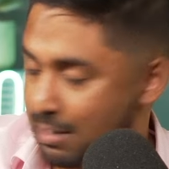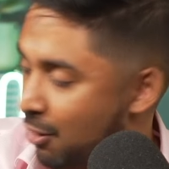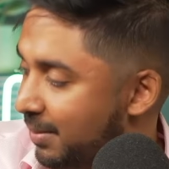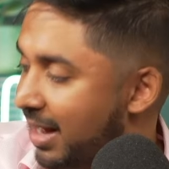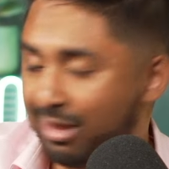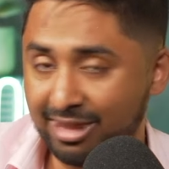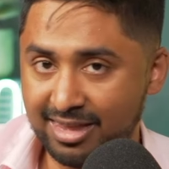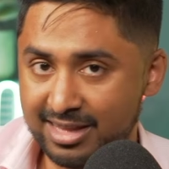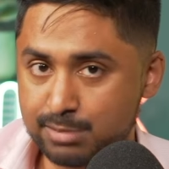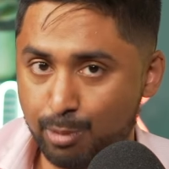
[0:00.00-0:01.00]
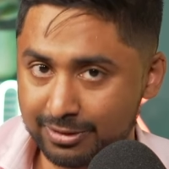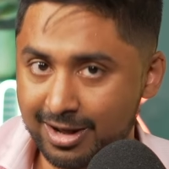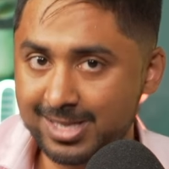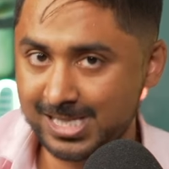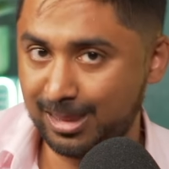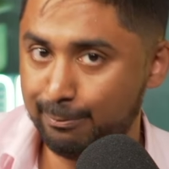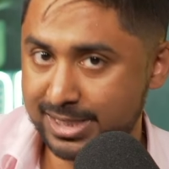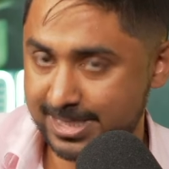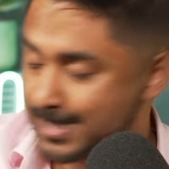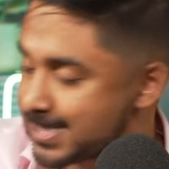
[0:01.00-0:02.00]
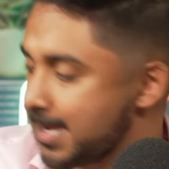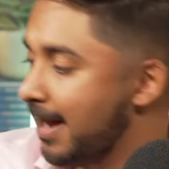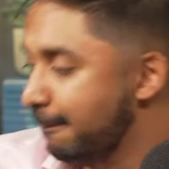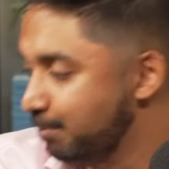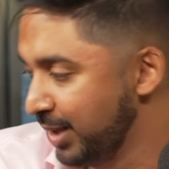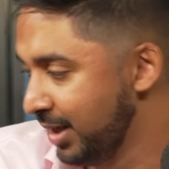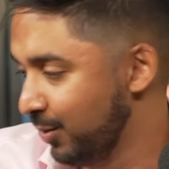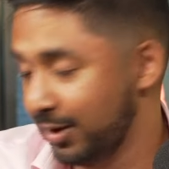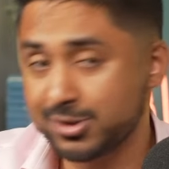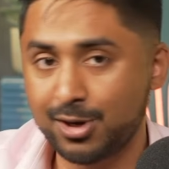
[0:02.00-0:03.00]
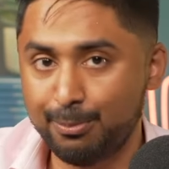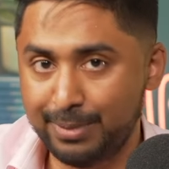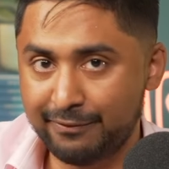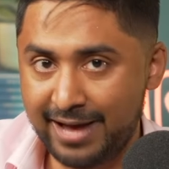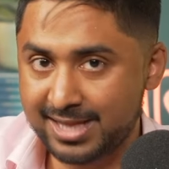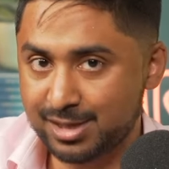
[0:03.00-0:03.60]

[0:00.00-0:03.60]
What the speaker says: common other than this podcast and the business. We're also big fans